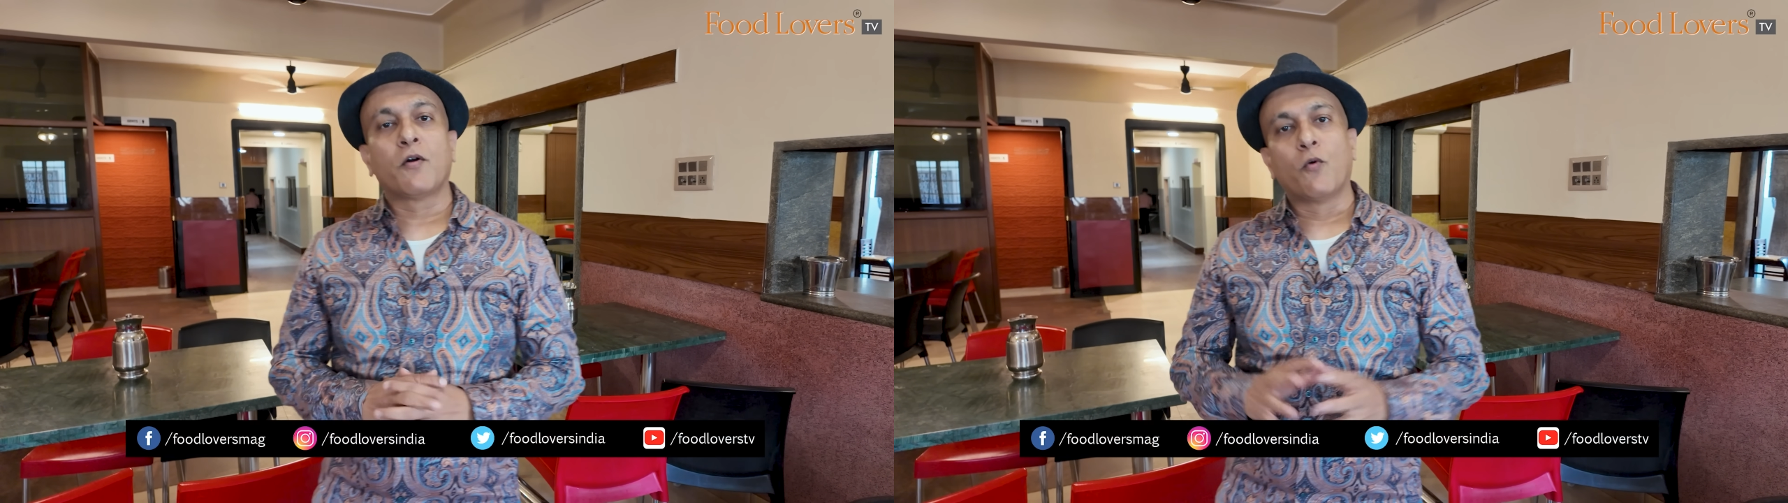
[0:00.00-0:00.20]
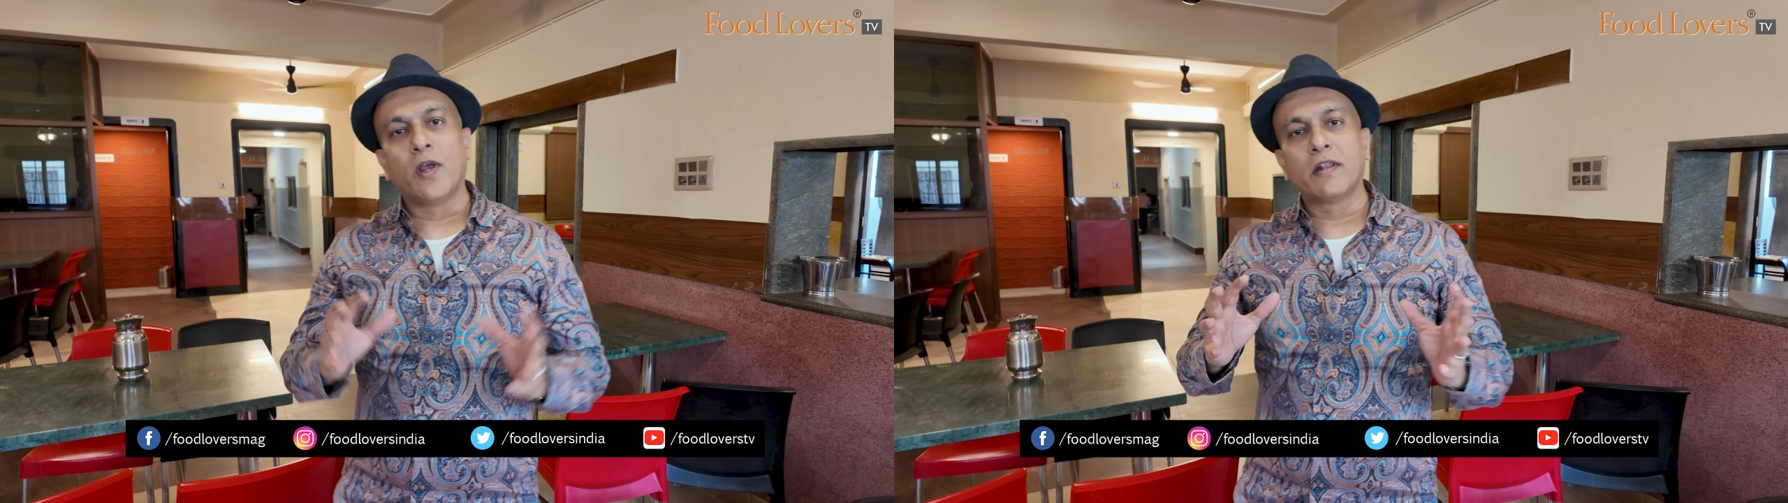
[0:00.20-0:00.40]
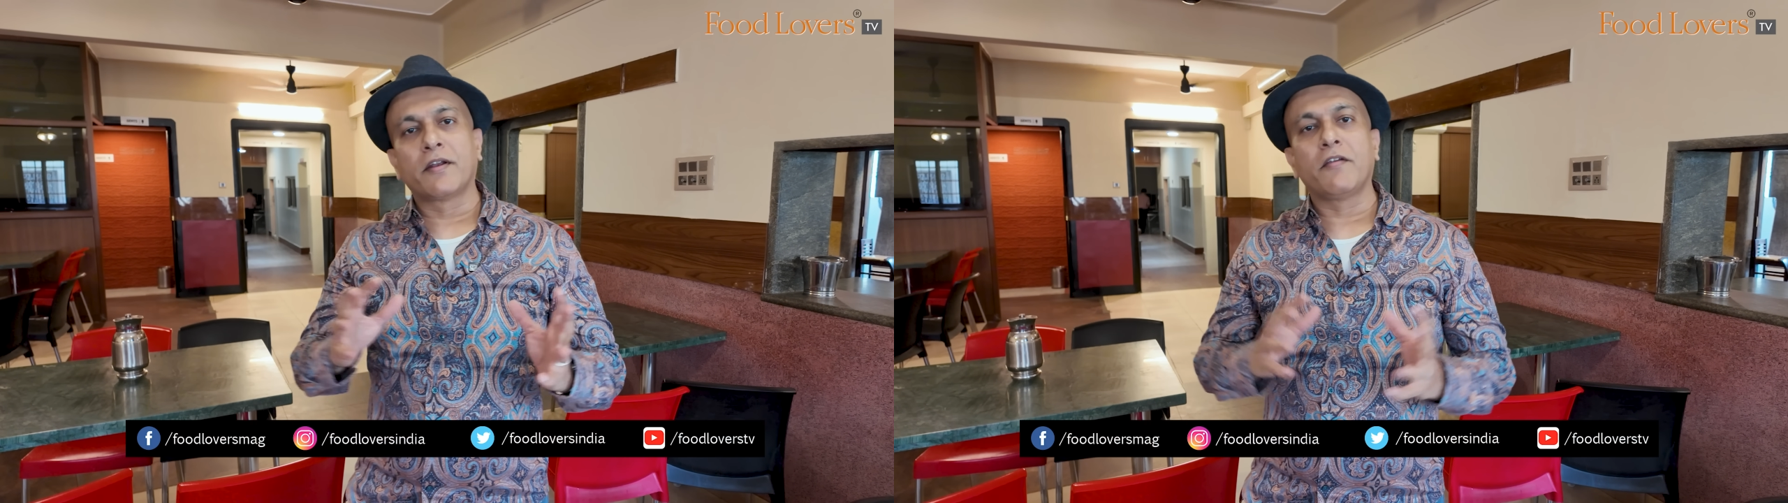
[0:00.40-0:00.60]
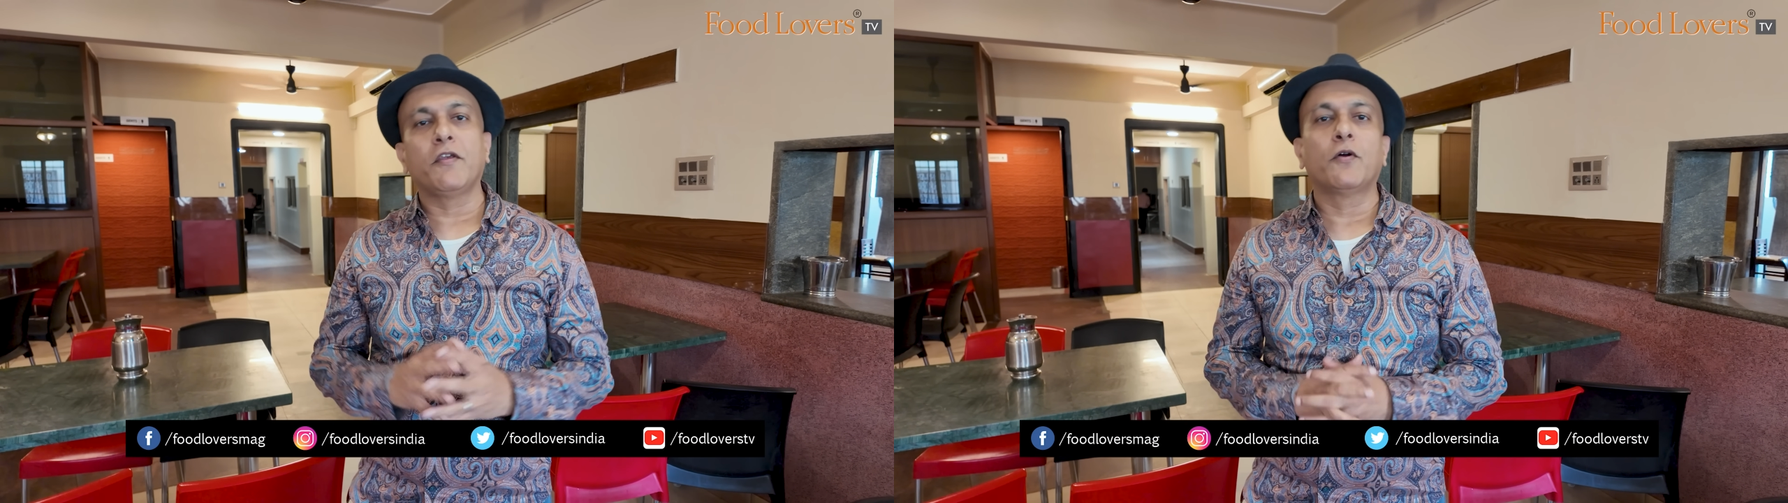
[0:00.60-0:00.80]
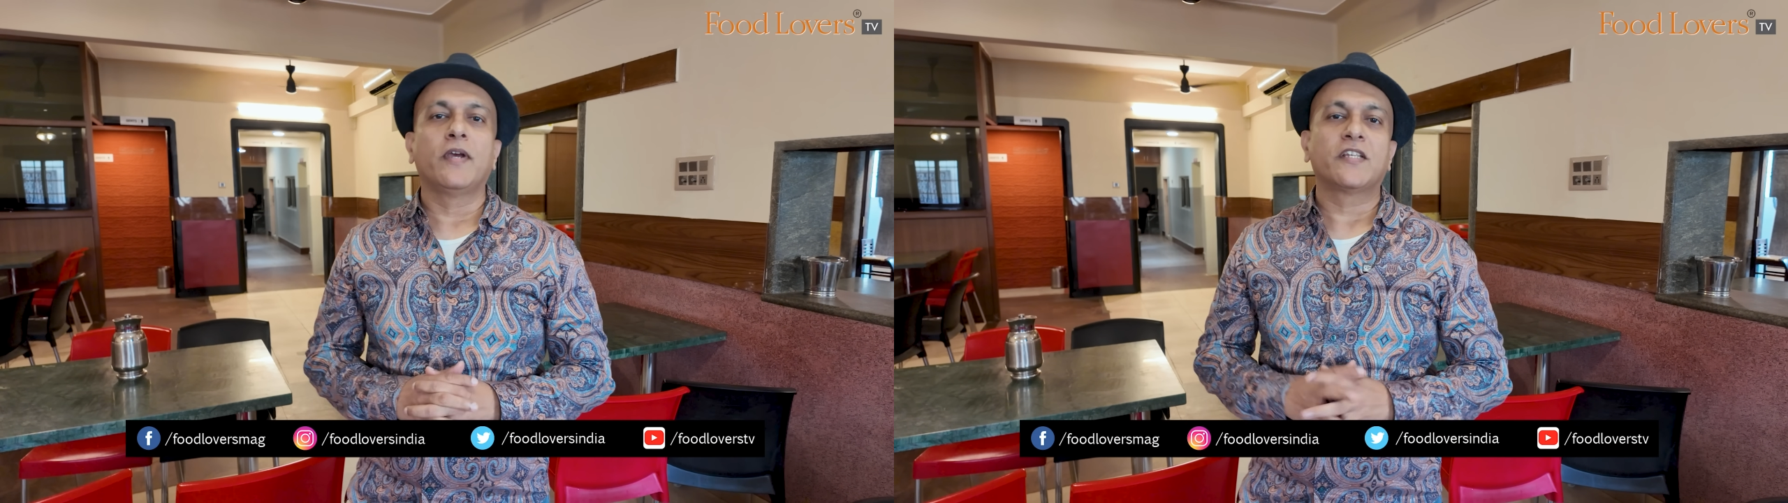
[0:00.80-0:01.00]
well, The
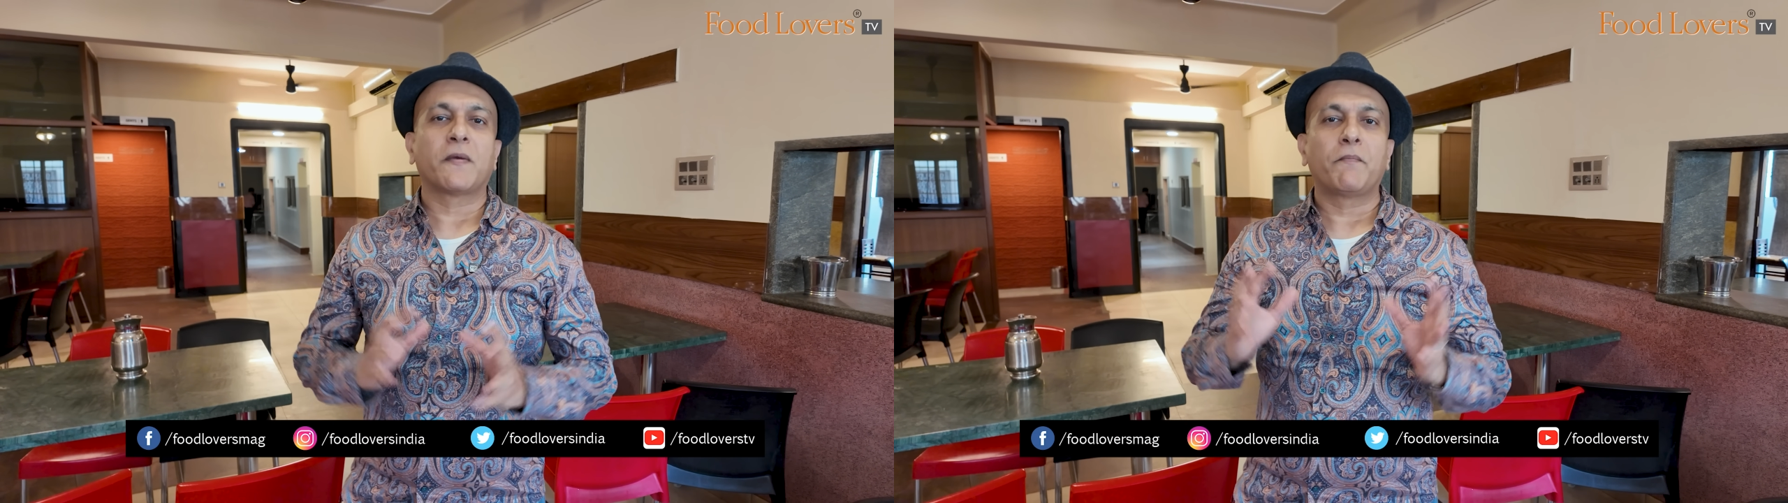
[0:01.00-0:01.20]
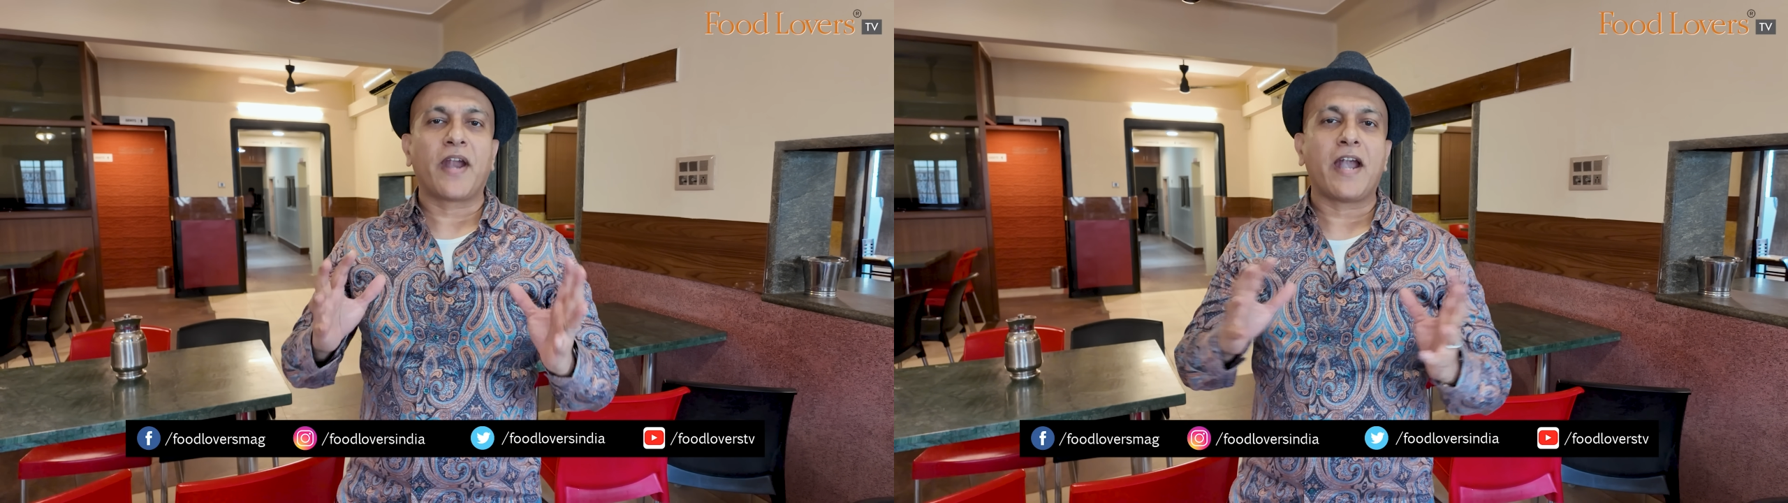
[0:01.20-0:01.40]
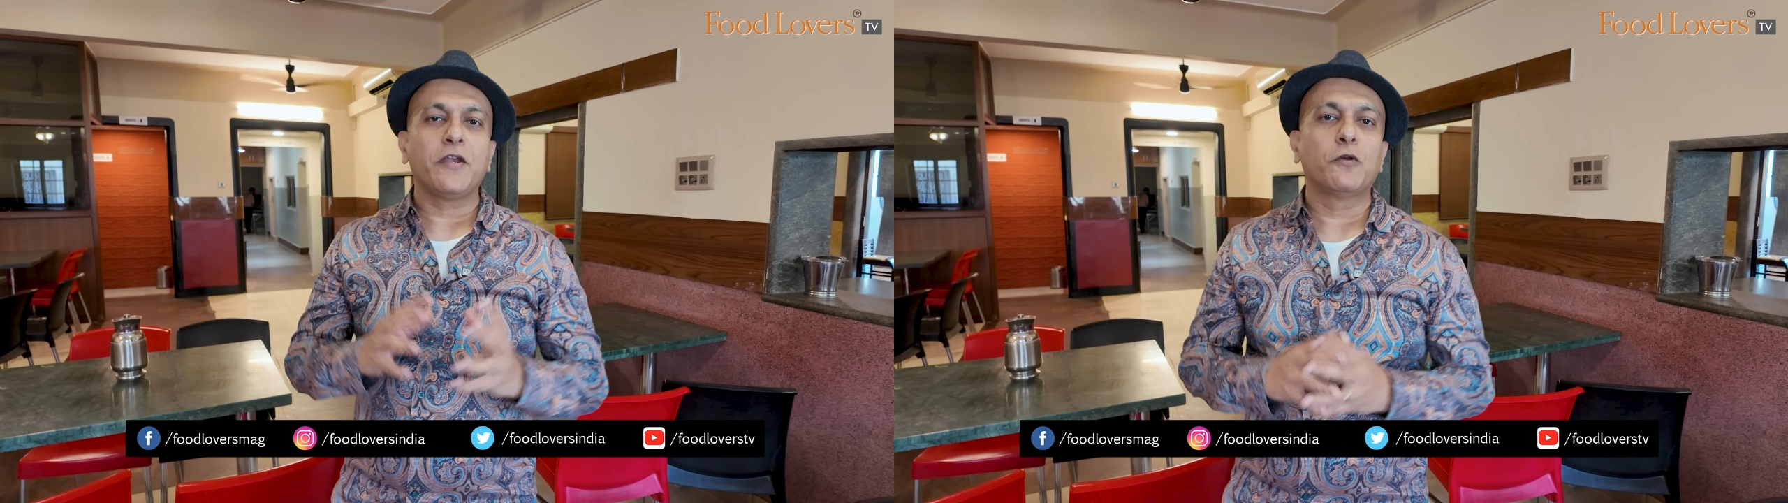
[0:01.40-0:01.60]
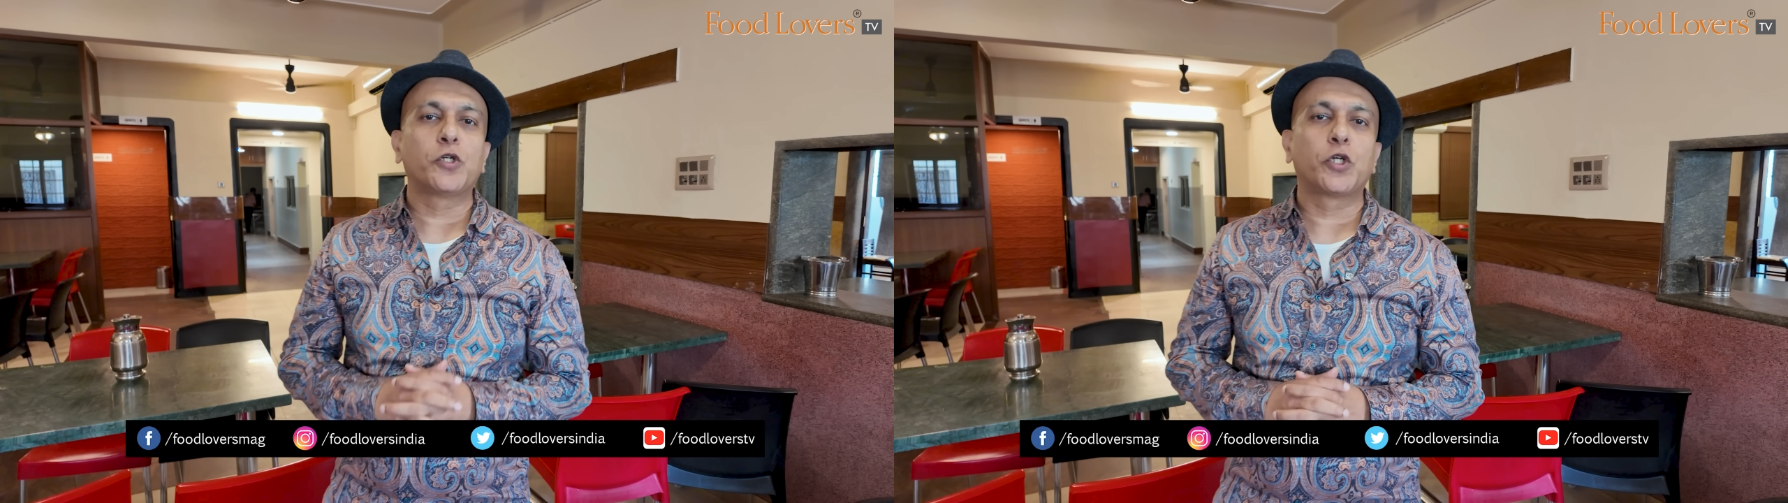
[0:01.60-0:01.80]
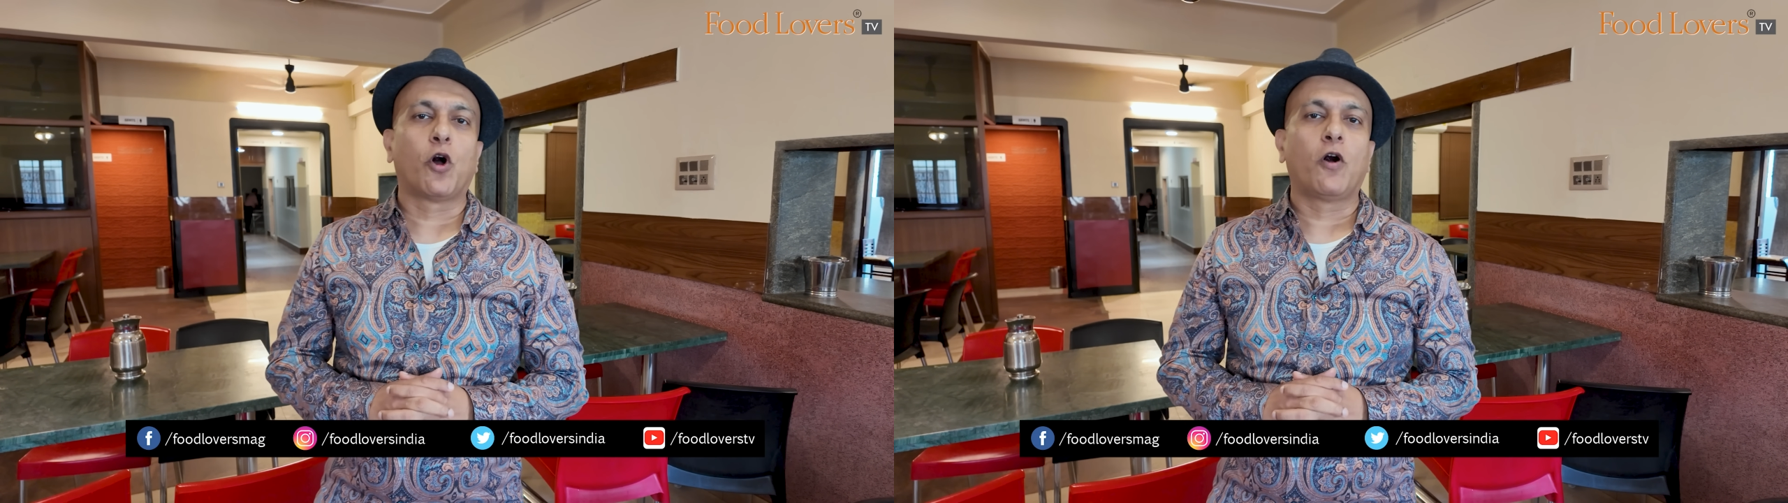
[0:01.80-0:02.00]
Review is a brand new
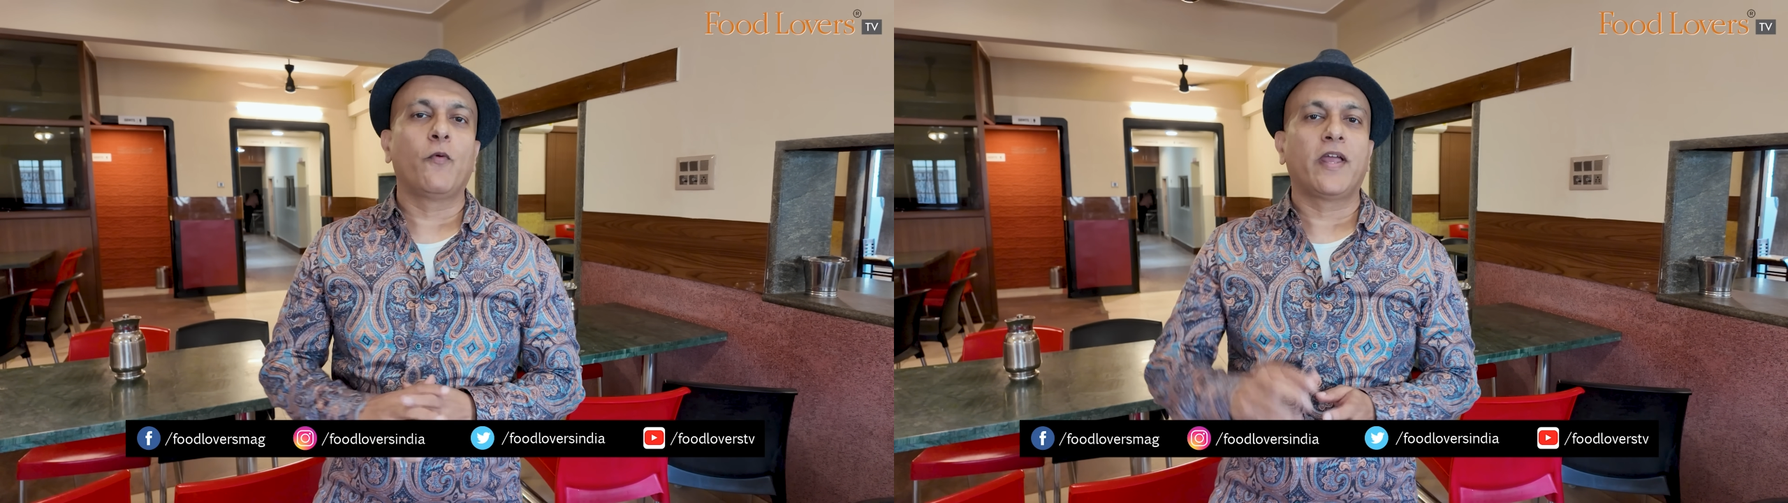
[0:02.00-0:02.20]
show